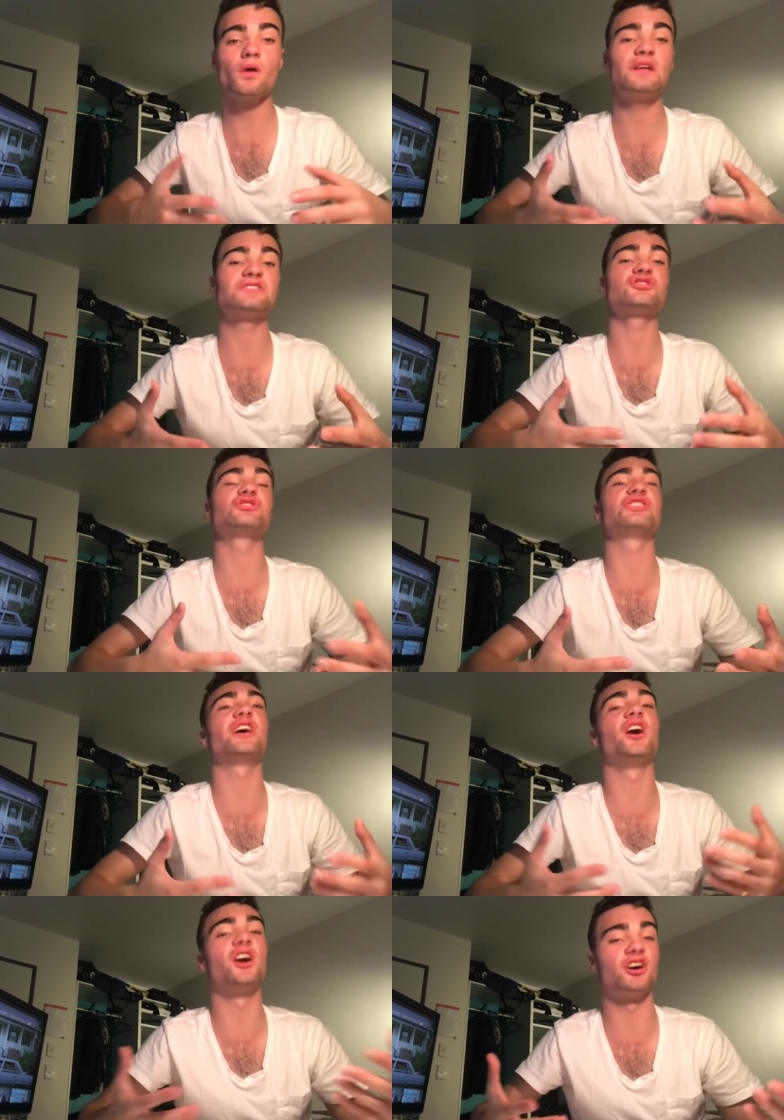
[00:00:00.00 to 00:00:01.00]
let's just say
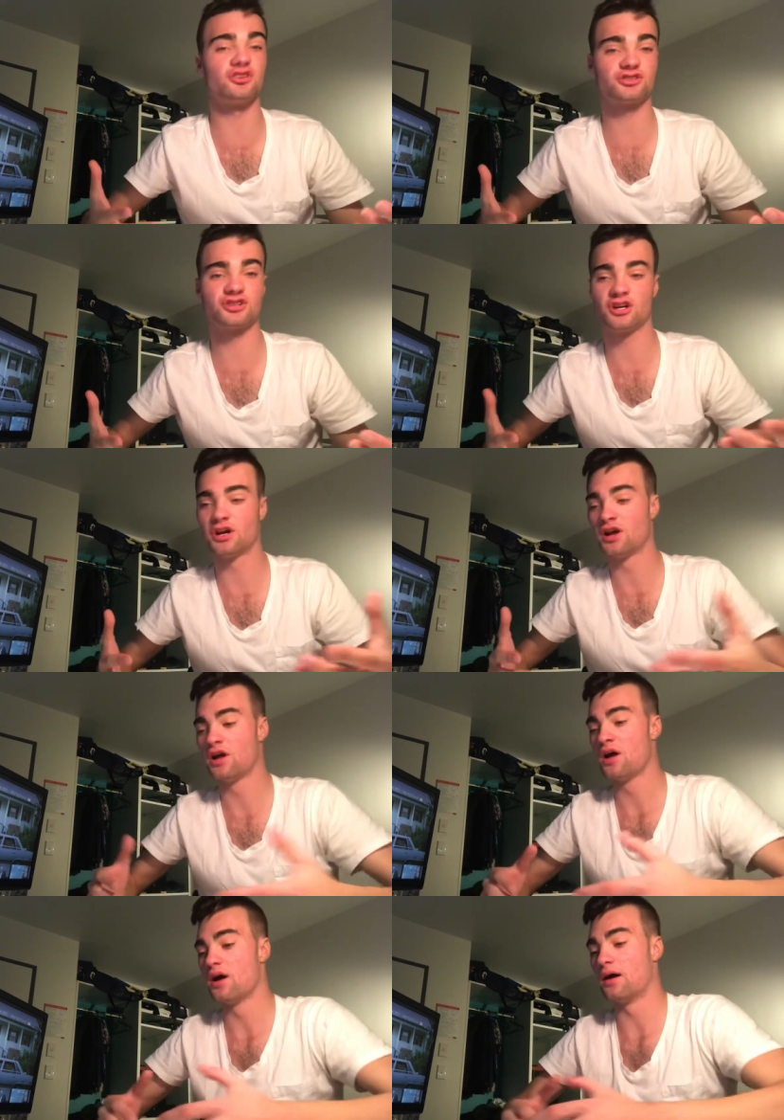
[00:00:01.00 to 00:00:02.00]
harsh.
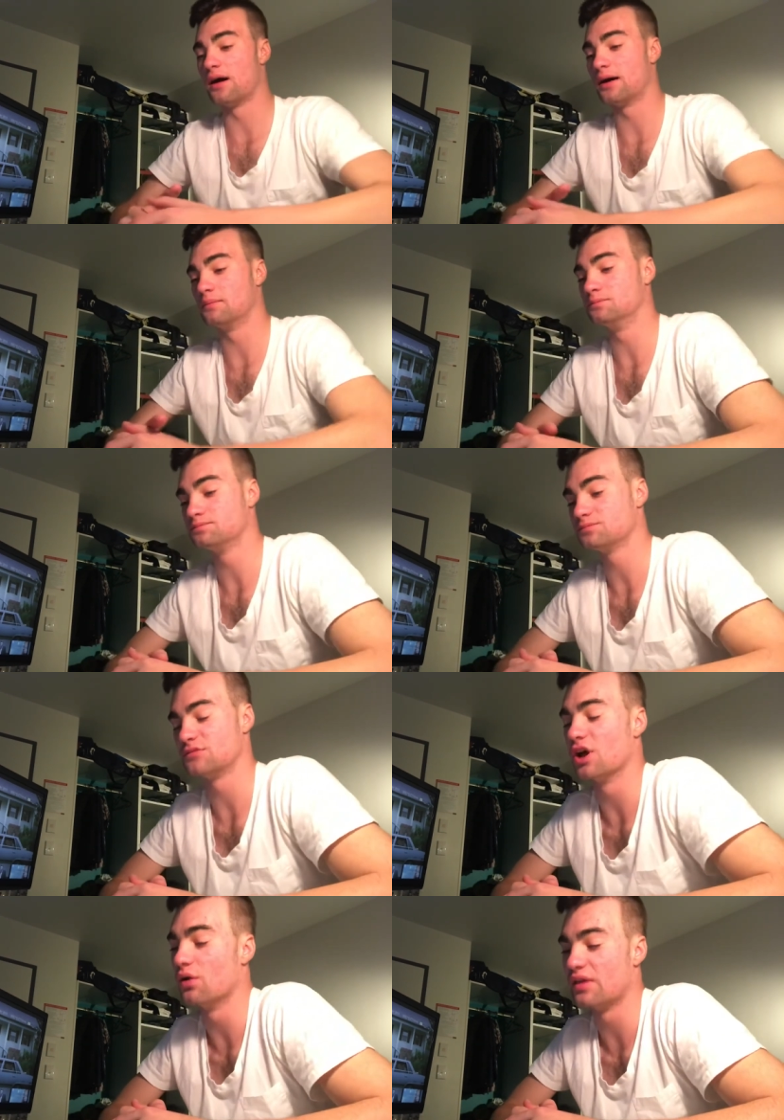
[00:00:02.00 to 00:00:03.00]
Um,
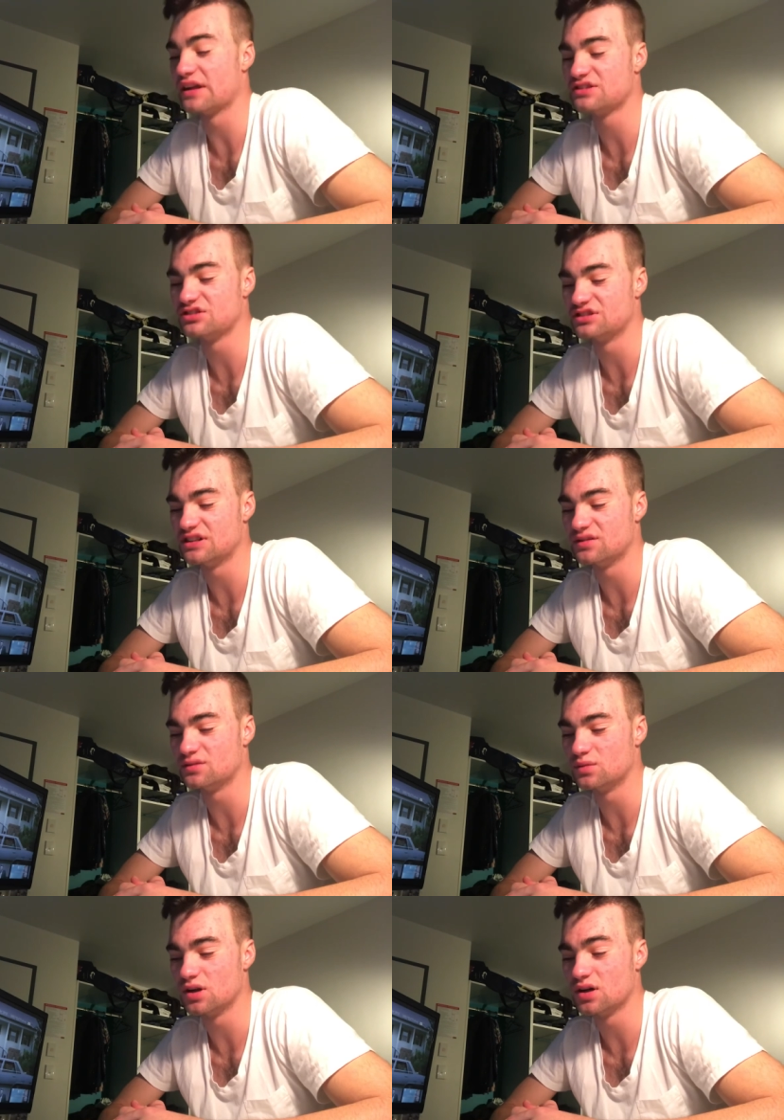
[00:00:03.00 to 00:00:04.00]
no, that's just
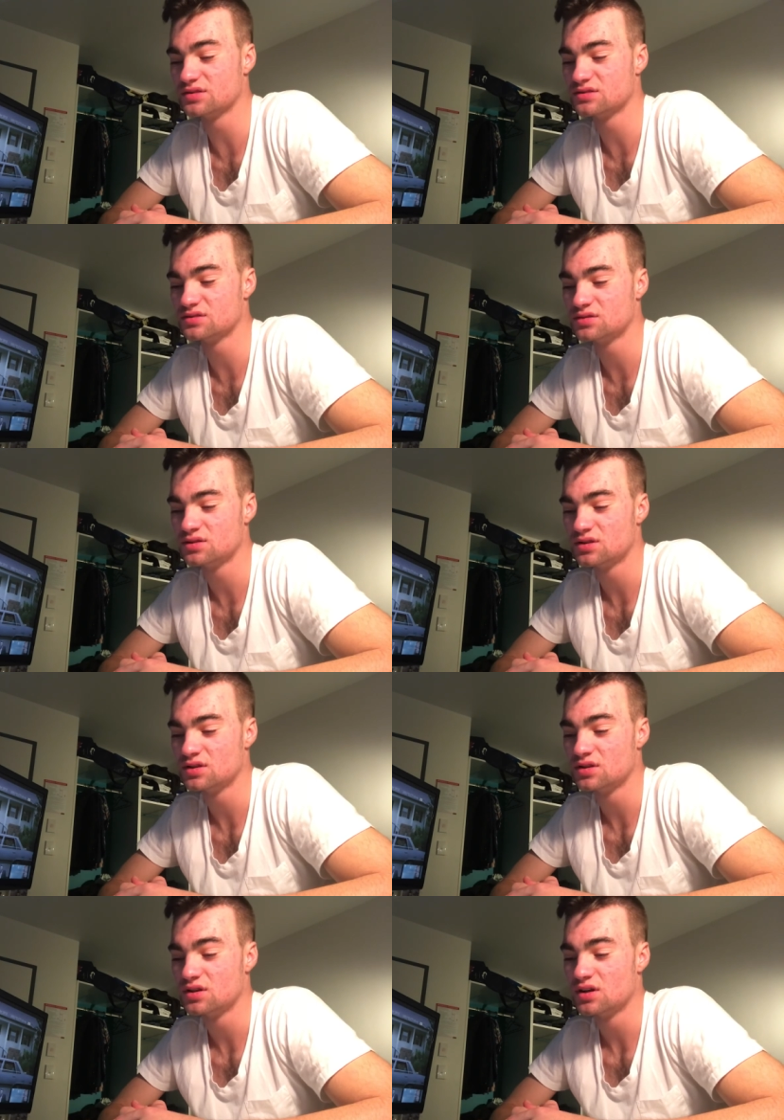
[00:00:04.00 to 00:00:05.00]
even worse.
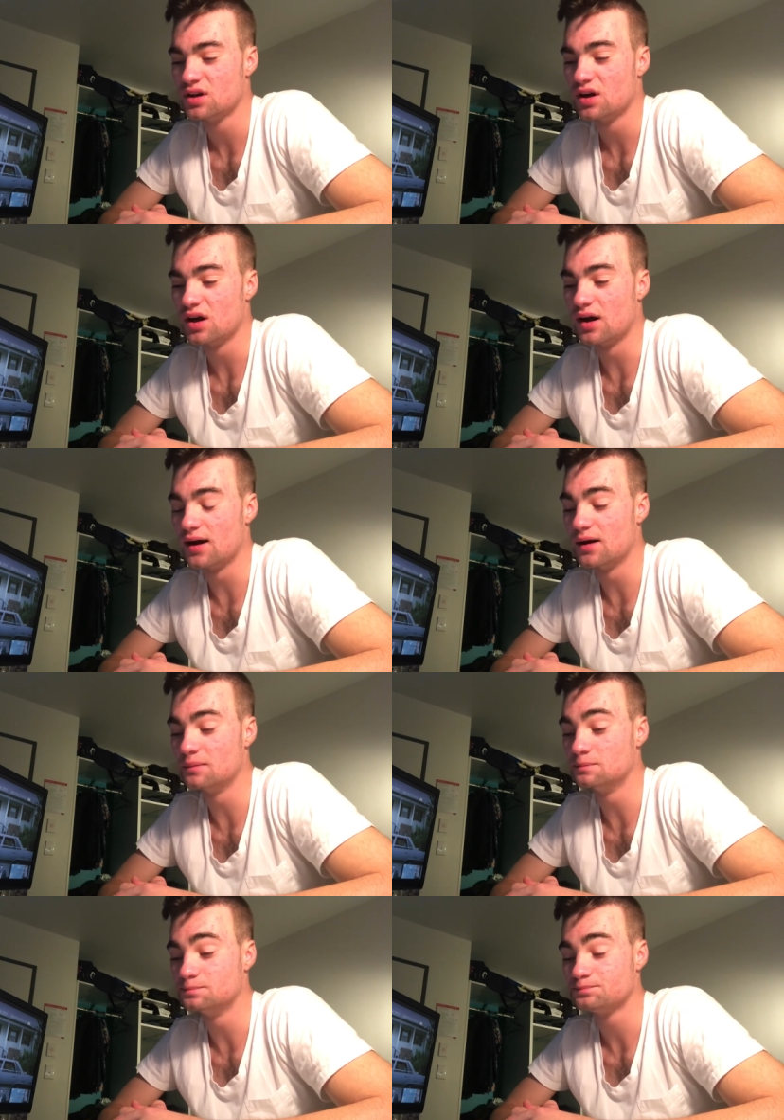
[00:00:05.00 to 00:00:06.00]

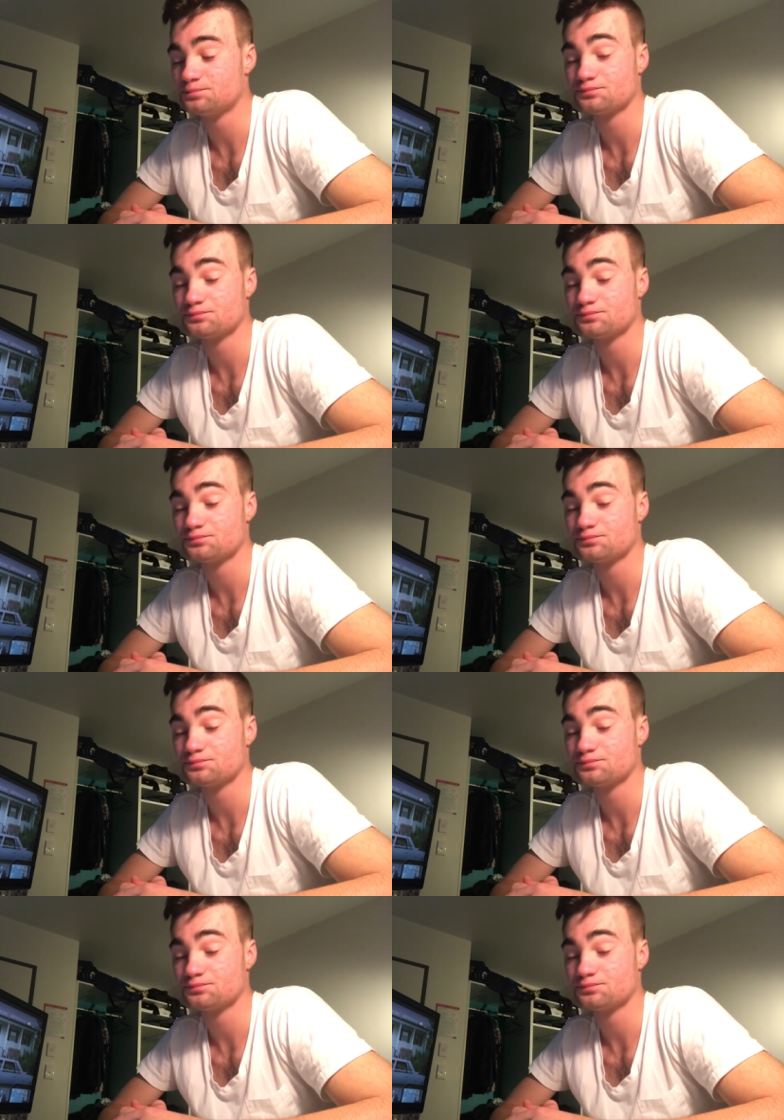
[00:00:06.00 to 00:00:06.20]
Um,